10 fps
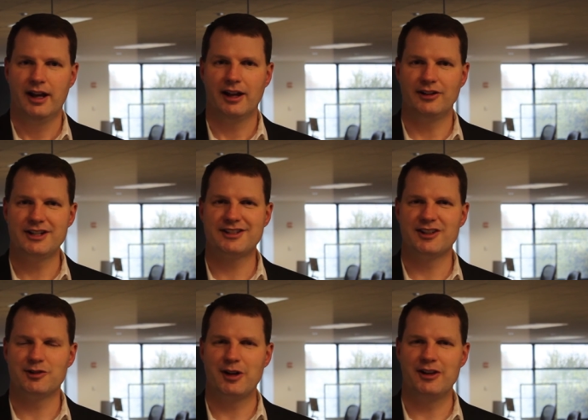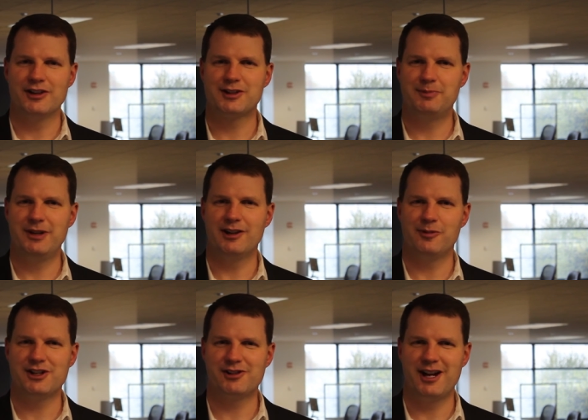at least in the, in the speed at
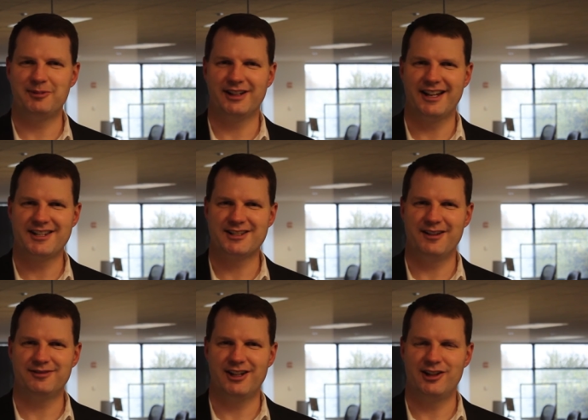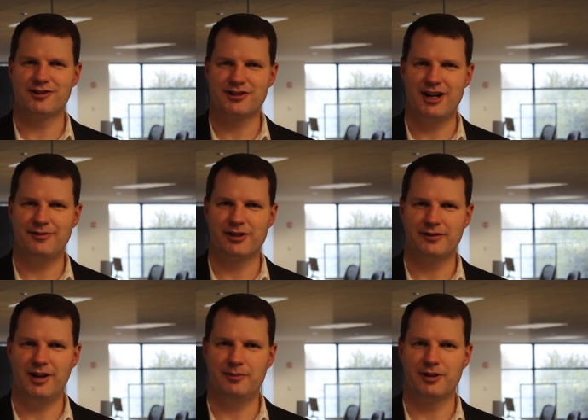which you're able to get stuff done in your software
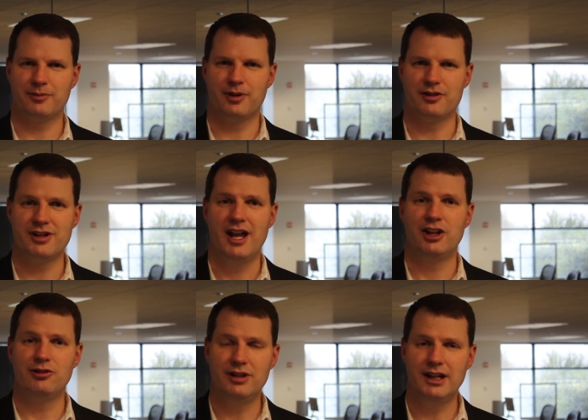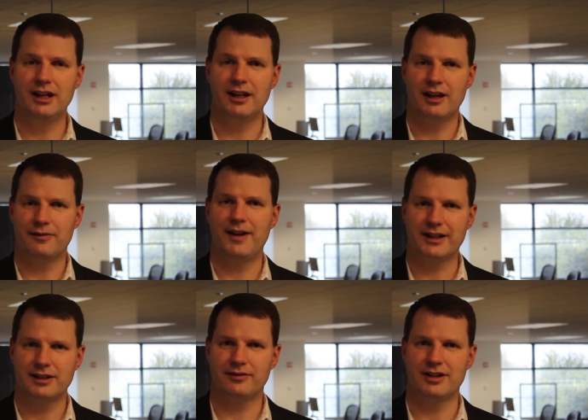development approach, you need an
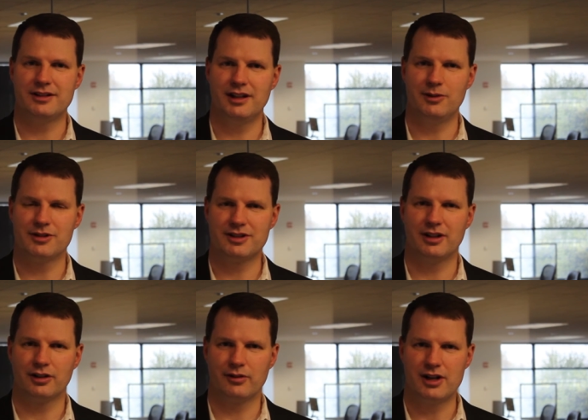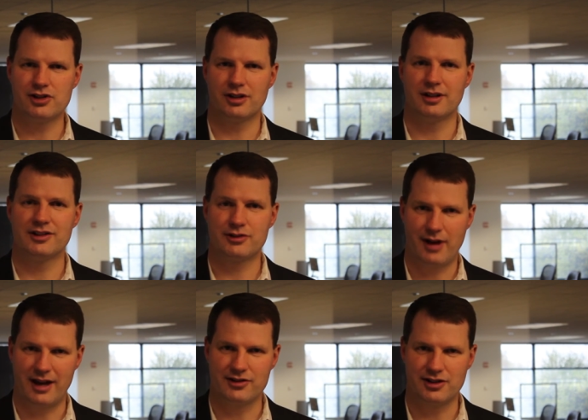effective continuous integration
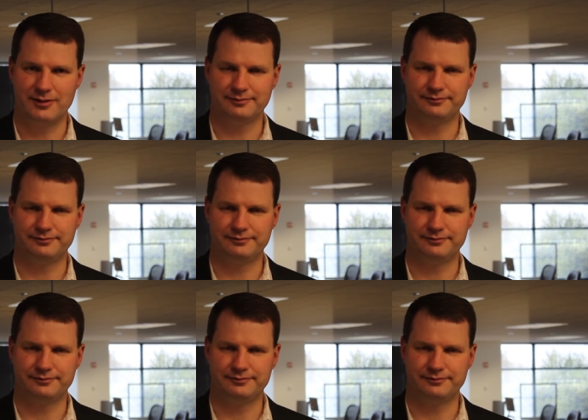strategy.